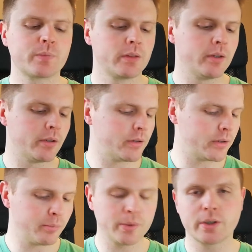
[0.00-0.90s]
The
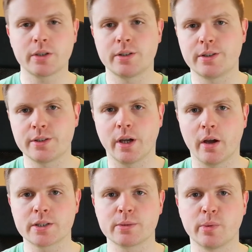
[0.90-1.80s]
book
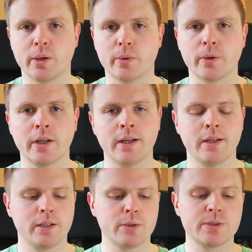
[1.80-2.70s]
talks about
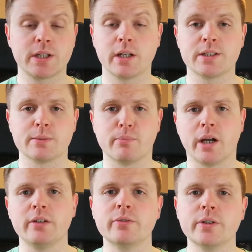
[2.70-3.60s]
using it as a
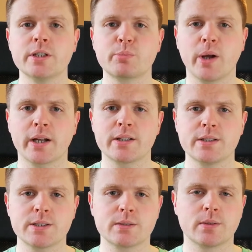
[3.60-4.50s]
mindfulness
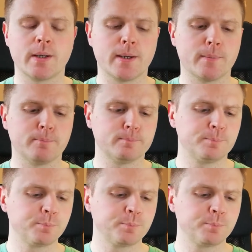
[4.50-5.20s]
practice, and